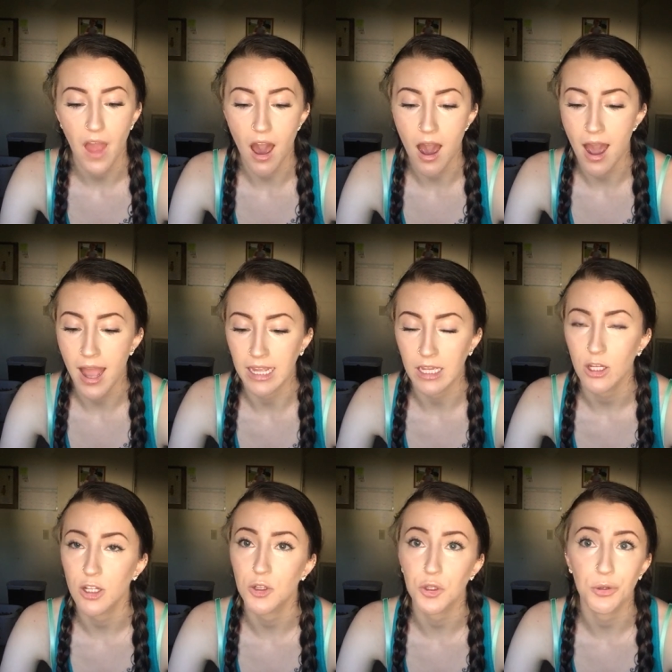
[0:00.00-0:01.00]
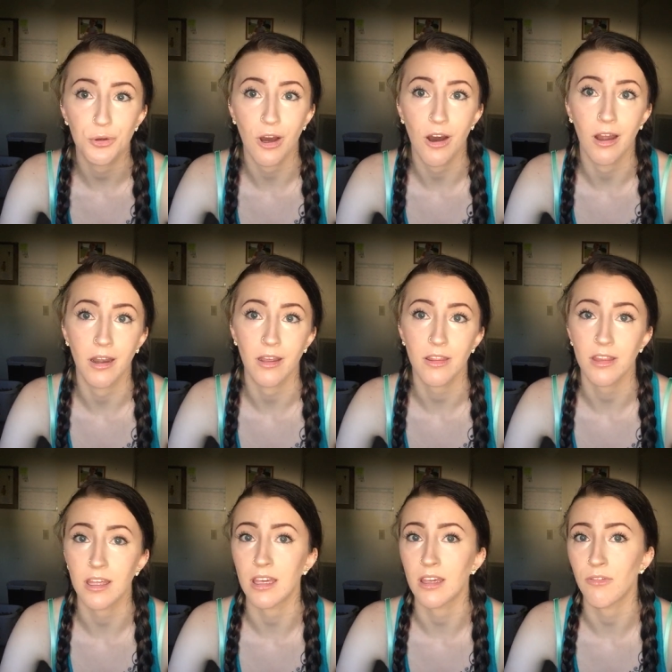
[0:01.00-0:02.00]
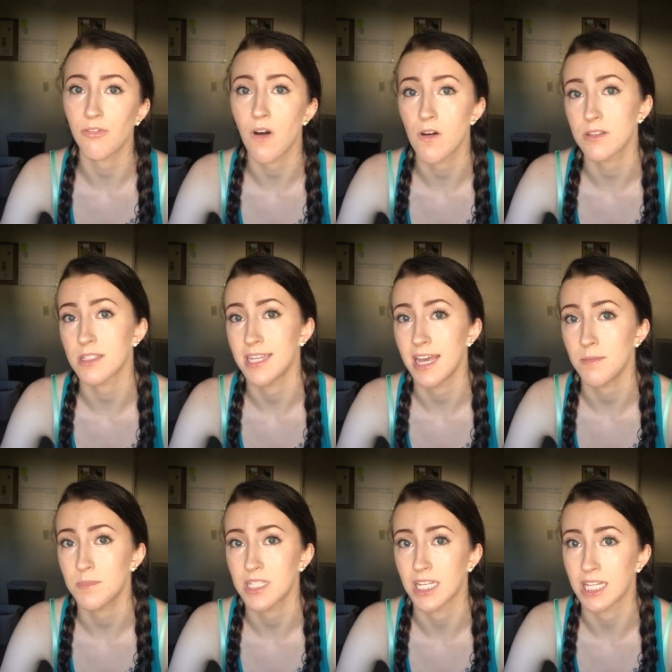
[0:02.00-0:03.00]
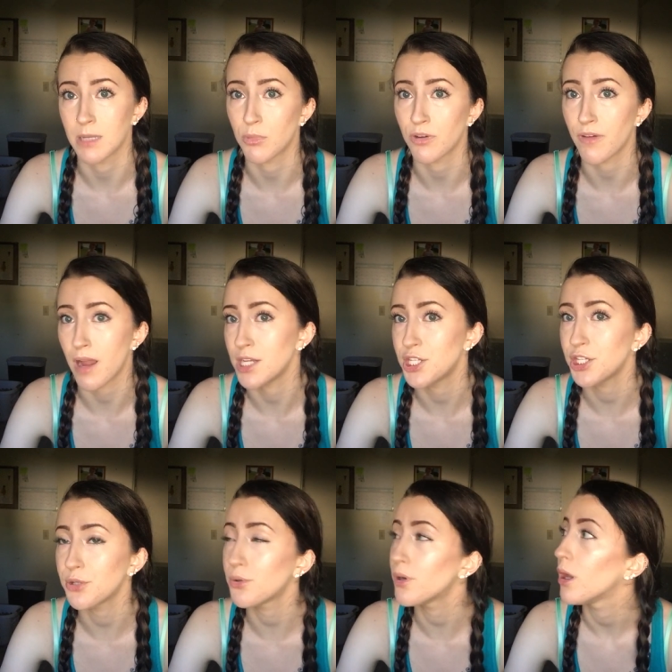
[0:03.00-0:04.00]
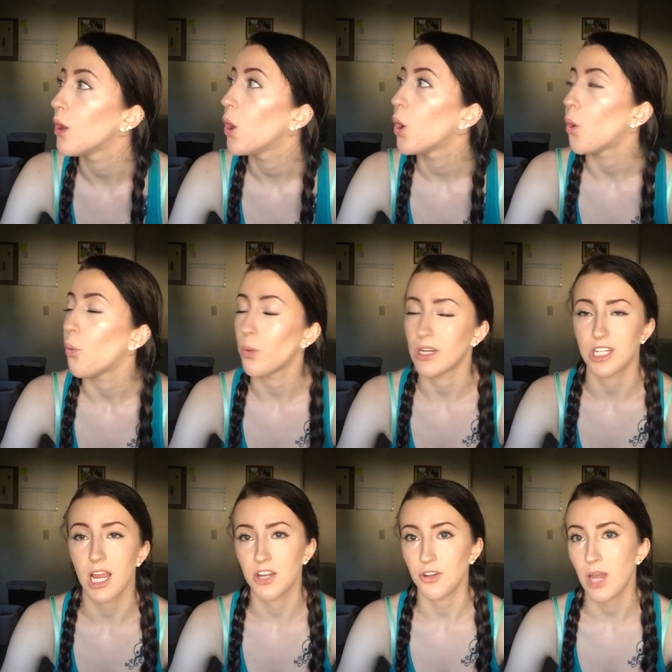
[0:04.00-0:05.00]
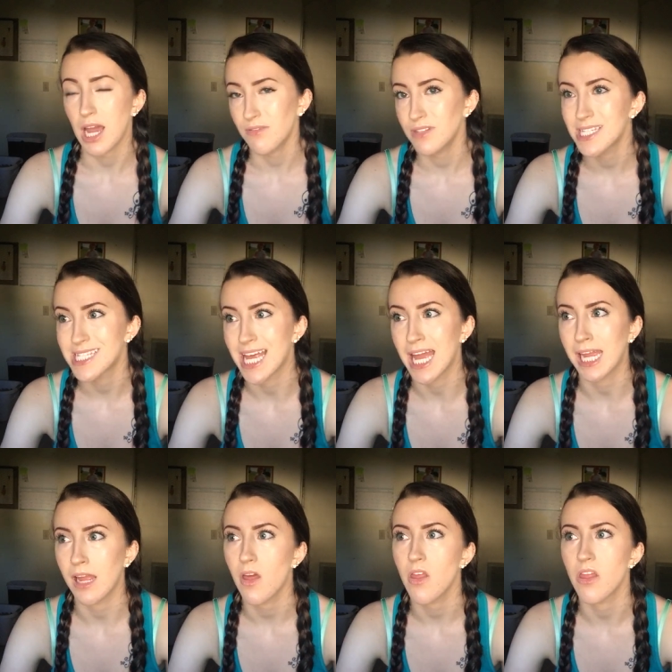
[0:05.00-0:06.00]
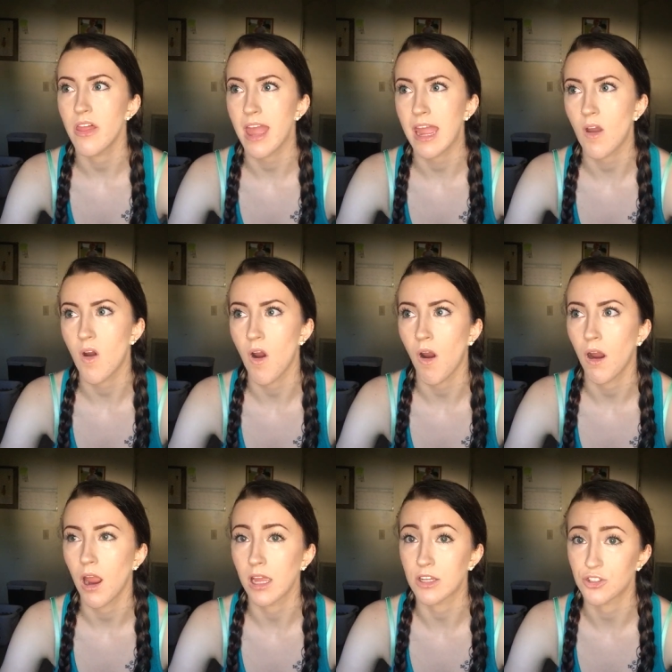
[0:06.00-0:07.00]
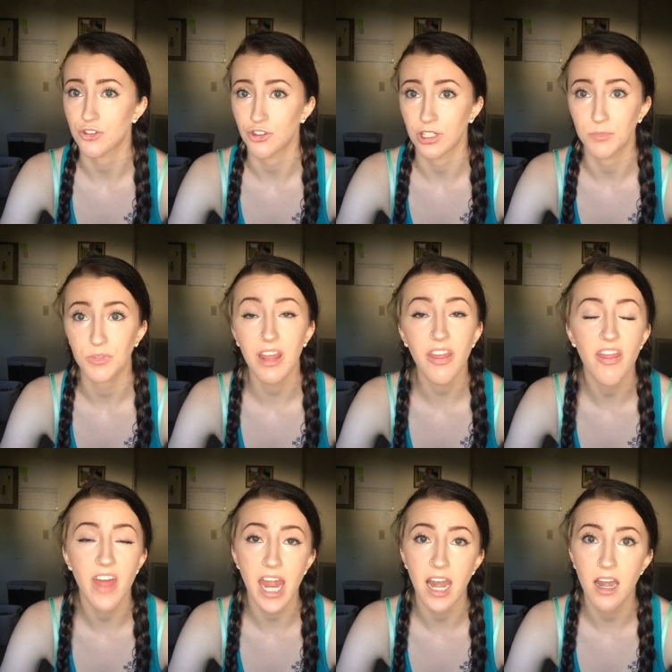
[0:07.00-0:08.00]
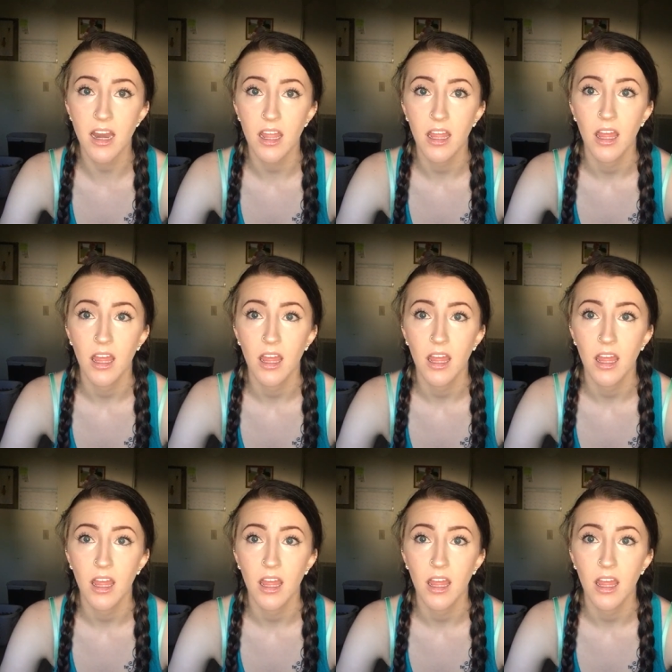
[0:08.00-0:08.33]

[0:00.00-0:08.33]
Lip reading: I glued on the false tips that they provide you, which I do have to say, they are extremely thin.